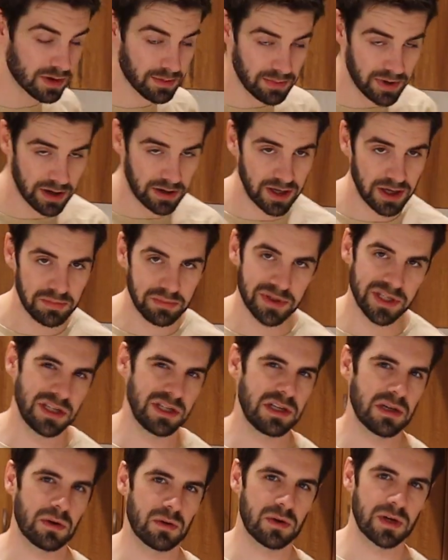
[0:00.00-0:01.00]
want to butter it, but you
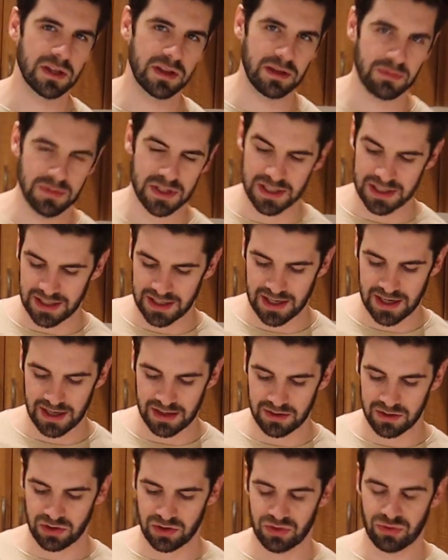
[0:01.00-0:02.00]
don't want them to
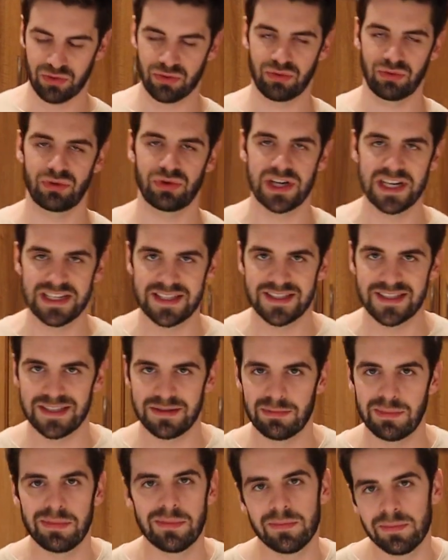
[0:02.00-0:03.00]
get
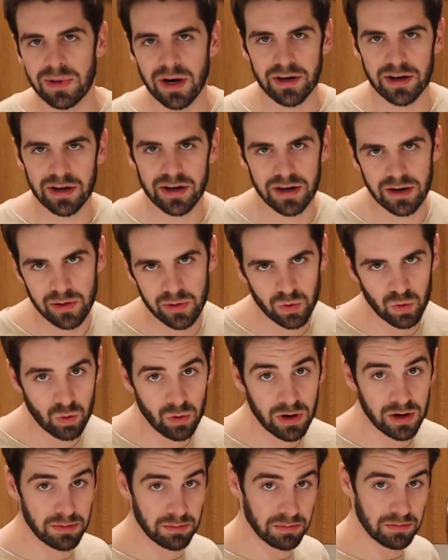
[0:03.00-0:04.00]
crazy buttered on
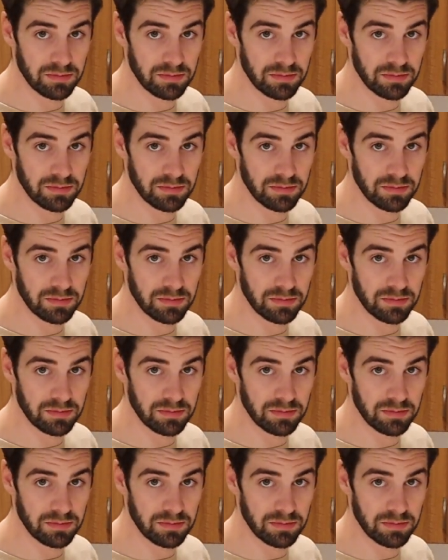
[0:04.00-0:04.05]
one